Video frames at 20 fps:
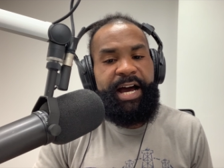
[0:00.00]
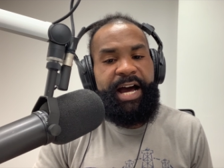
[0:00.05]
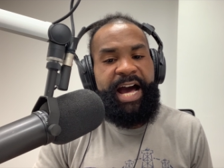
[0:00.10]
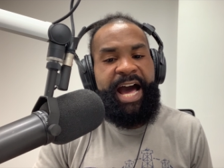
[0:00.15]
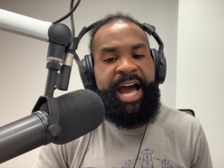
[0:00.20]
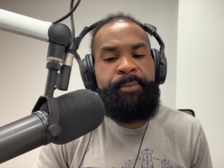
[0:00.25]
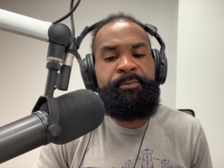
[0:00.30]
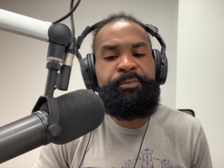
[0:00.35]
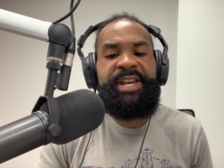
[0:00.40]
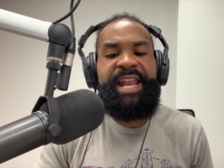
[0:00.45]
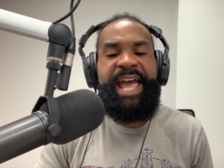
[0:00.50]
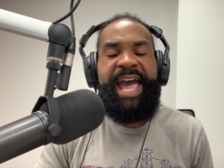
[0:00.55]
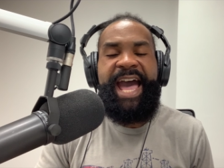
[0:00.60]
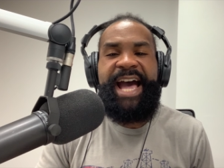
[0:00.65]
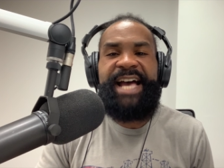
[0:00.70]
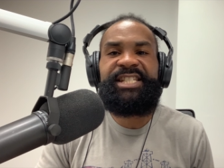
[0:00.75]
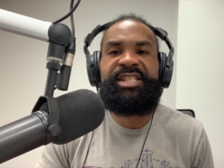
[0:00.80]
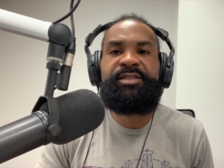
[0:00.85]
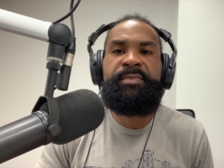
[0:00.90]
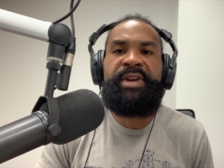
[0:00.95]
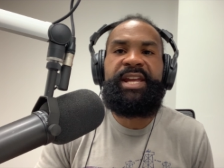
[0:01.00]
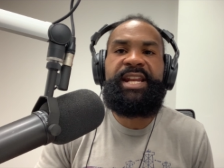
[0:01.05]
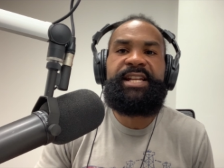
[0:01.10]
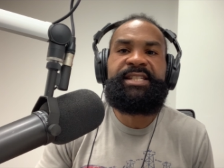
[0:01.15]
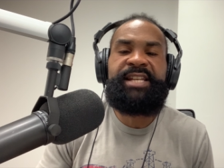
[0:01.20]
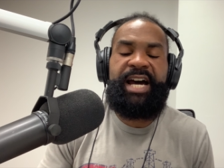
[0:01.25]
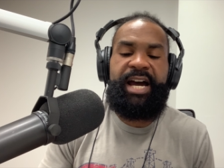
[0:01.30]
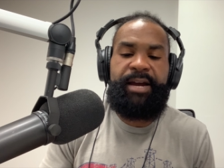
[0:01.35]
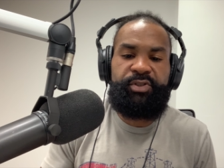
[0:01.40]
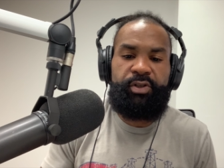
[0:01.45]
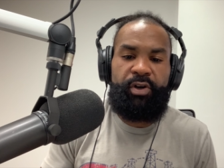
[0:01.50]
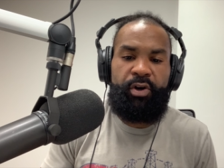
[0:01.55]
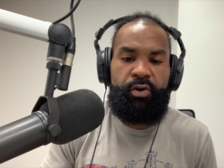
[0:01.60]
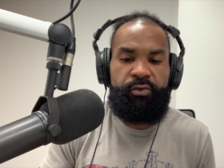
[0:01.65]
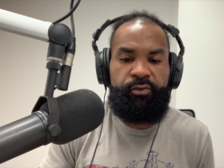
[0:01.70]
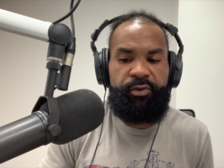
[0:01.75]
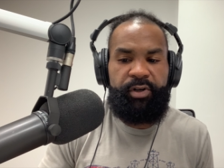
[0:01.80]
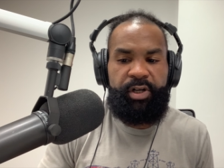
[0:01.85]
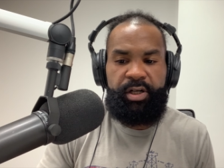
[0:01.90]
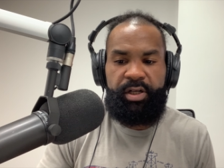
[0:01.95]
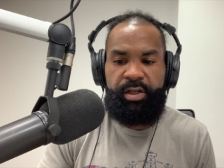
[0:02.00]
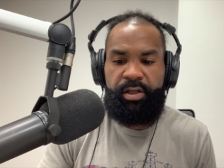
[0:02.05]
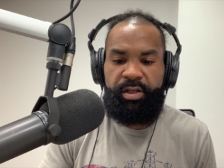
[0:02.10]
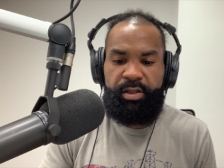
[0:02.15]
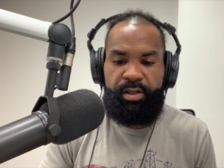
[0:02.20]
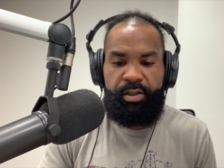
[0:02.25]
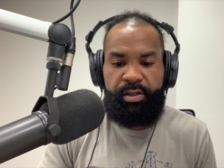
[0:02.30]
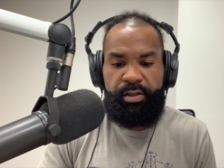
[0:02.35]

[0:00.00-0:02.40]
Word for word: I've been asked many times over,